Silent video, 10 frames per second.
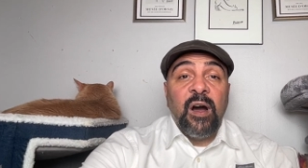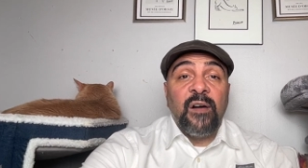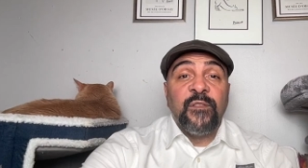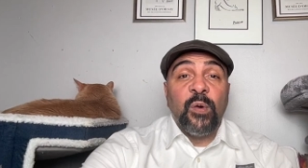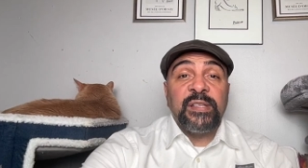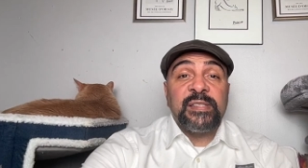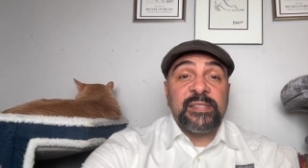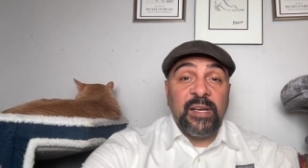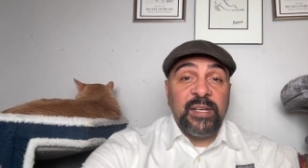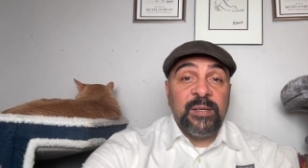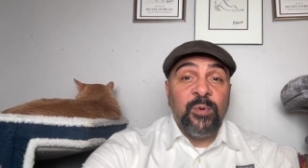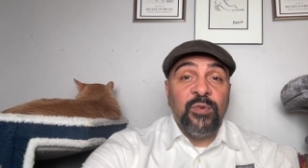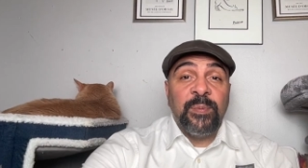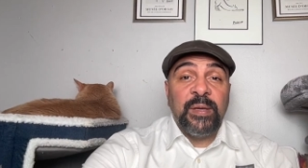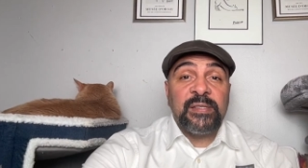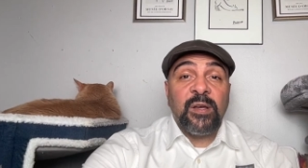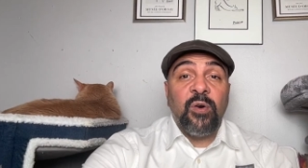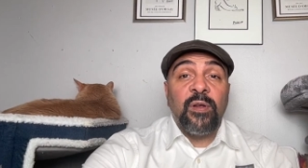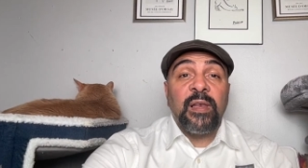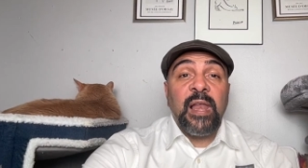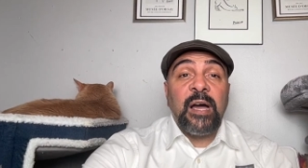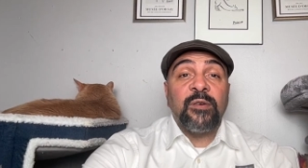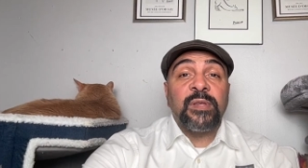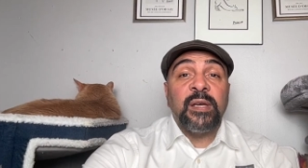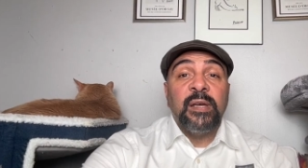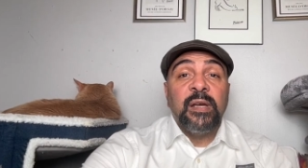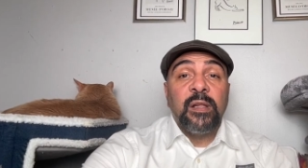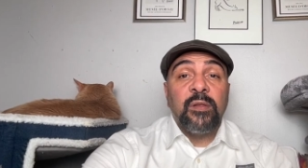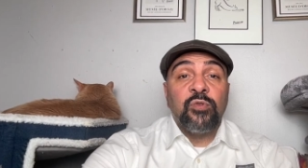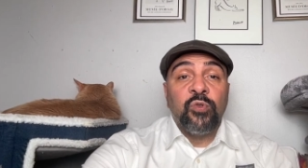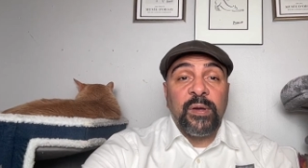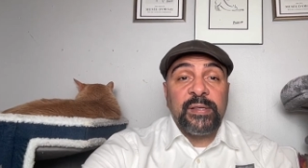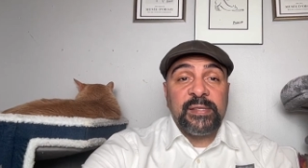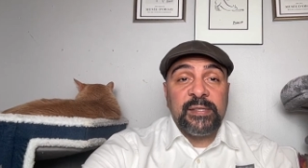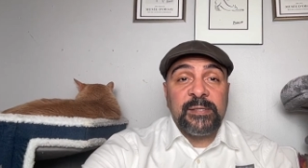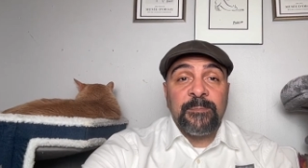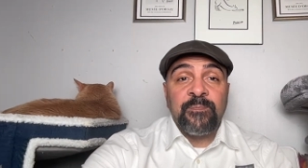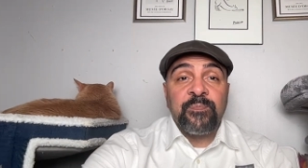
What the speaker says: Avoid sudden movements or loud noises.